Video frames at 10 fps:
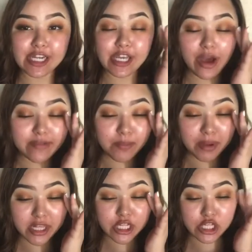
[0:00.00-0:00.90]
You have to
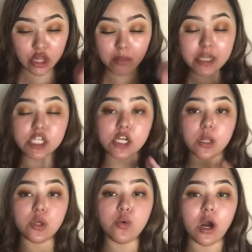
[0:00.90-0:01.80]
put so much
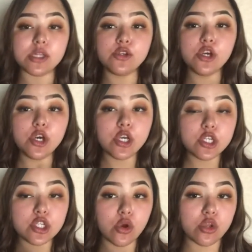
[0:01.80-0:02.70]
glue on
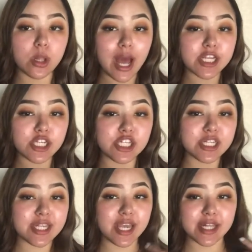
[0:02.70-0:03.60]
so your lashes
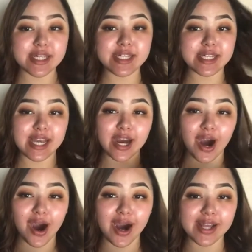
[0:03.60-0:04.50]
can stick
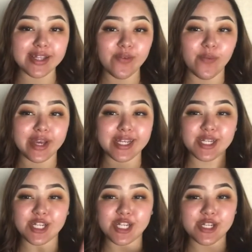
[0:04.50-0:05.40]
on, which
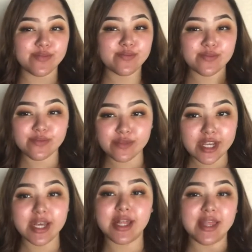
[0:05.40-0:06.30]

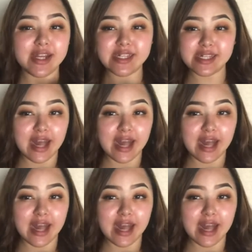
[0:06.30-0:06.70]
that